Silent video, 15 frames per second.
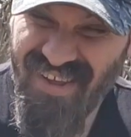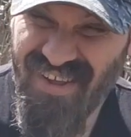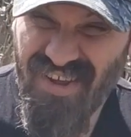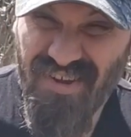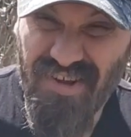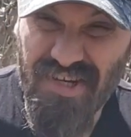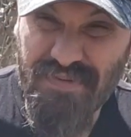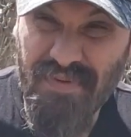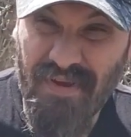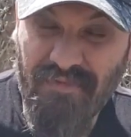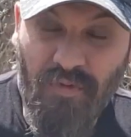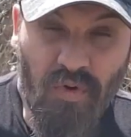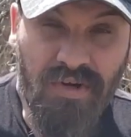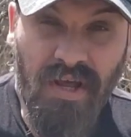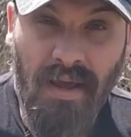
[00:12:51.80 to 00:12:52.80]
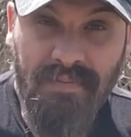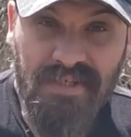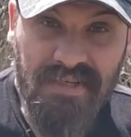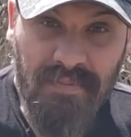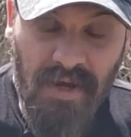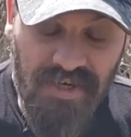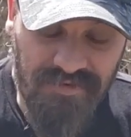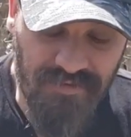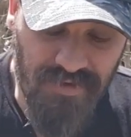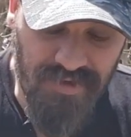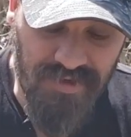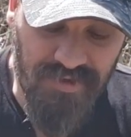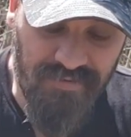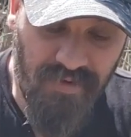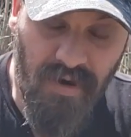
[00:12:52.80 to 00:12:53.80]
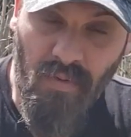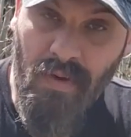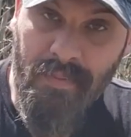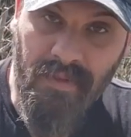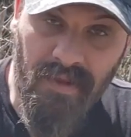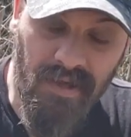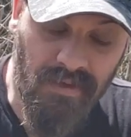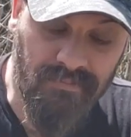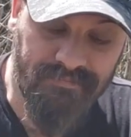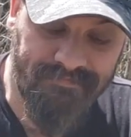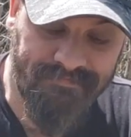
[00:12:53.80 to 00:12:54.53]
you're going to spend 4 times as much for a Surefire weapon light.